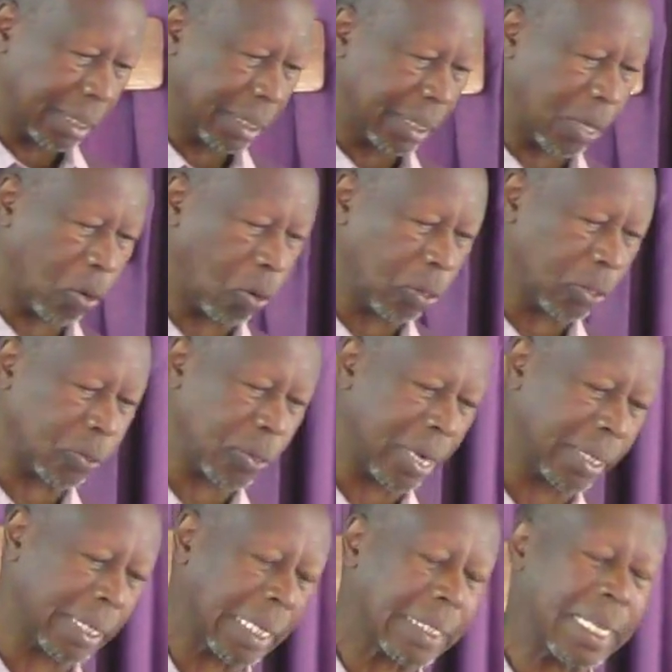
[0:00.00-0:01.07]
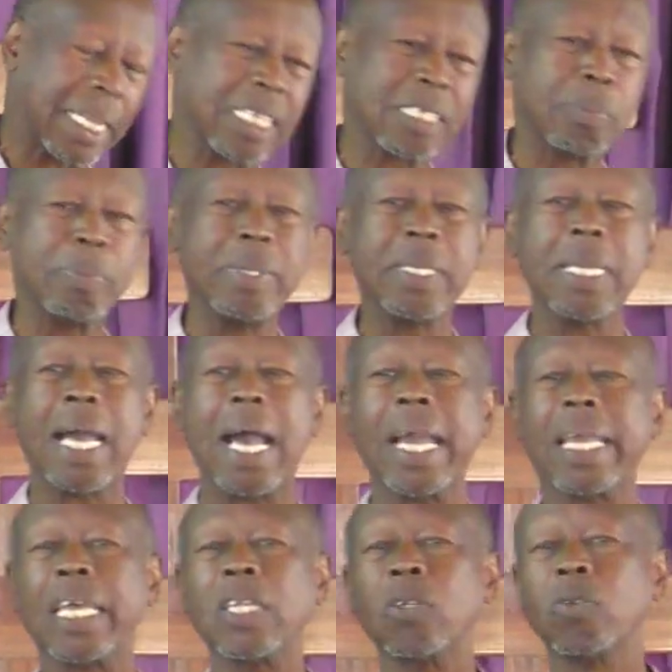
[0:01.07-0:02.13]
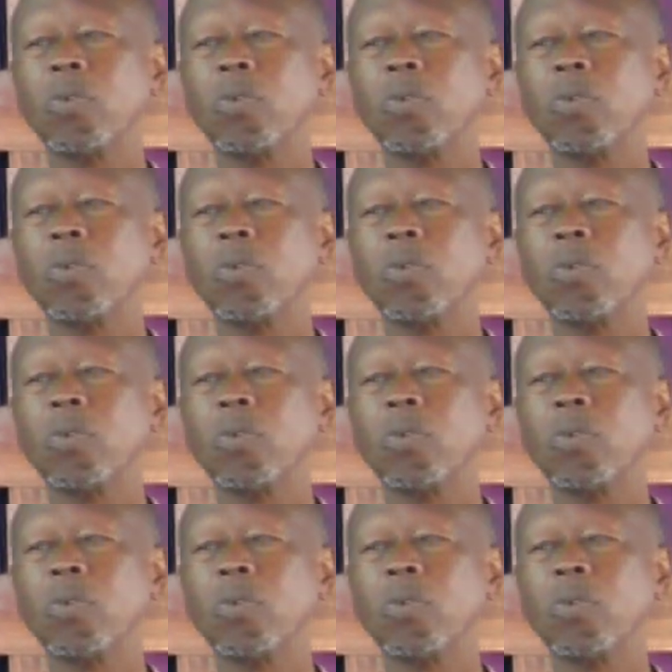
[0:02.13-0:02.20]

contractor tells me I can